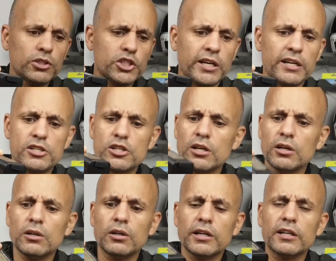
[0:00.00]
charge
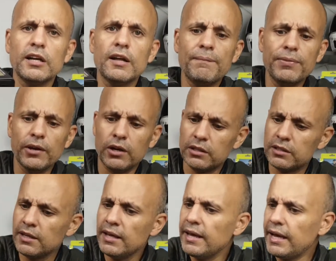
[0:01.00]
or not.
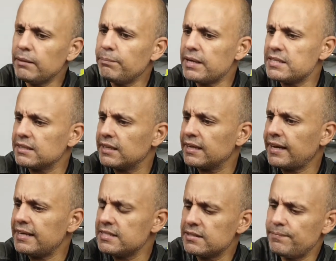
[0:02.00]
And basically,
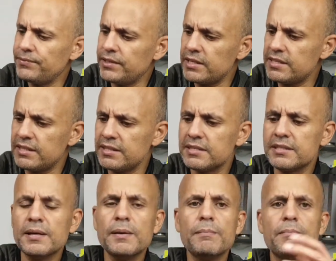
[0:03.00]
guys, this is
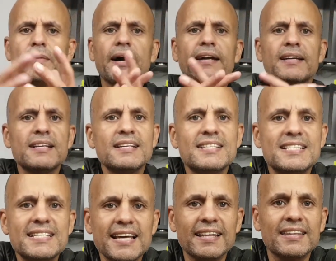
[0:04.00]
my
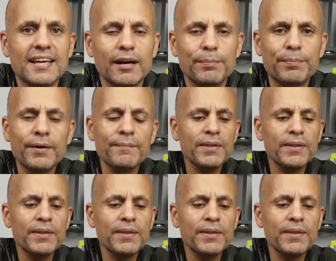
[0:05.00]
setup.